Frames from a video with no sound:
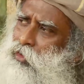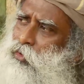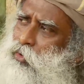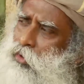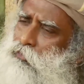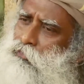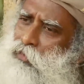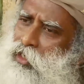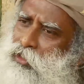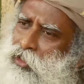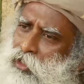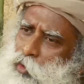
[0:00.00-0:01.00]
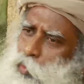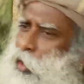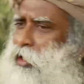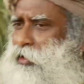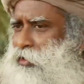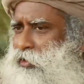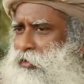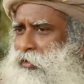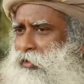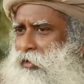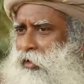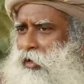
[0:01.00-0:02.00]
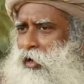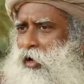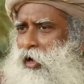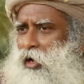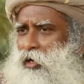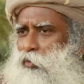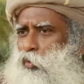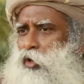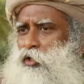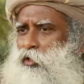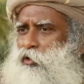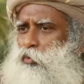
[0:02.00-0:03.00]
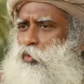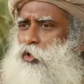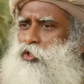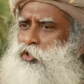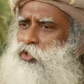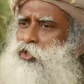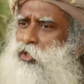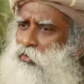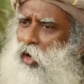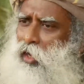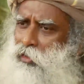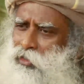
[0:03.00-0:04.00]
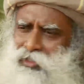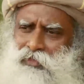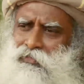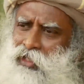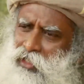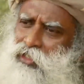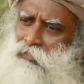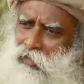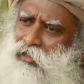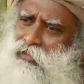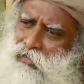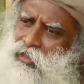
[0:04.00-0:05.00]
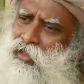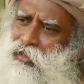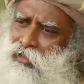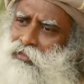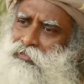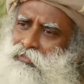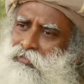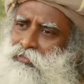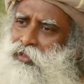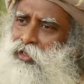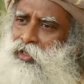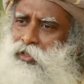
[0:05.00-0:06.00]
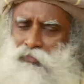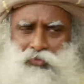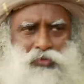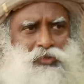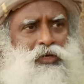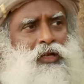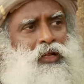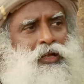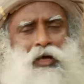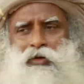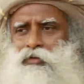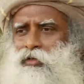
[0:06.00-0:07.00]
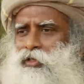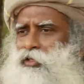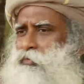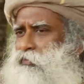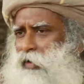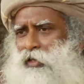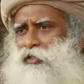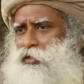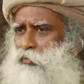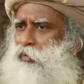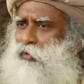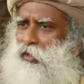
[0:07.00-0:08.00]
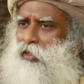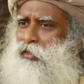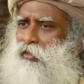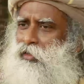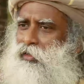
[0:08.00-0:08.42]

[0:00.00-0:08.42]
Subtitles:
you are facing west and wanting to watch the sunrise. It's a very difficult thing. If you turn around, it's a very simple thing.